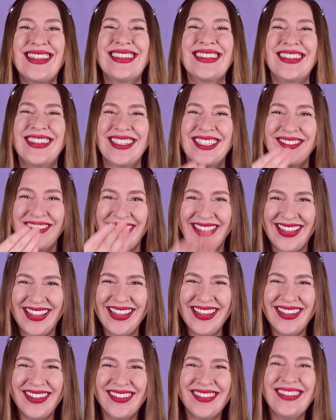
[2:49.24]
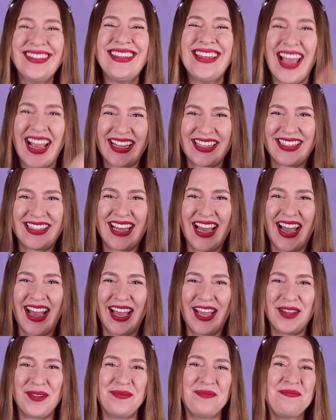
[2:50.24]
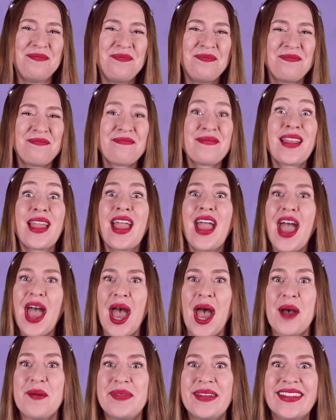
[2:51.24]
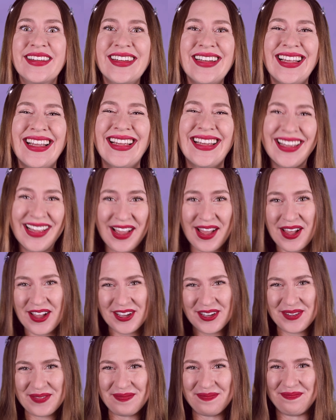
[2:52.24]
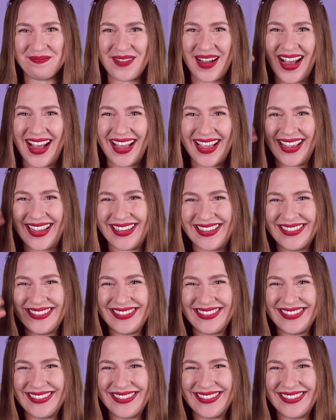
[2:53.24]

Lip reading: learning with you next time. Happy learning. Bye.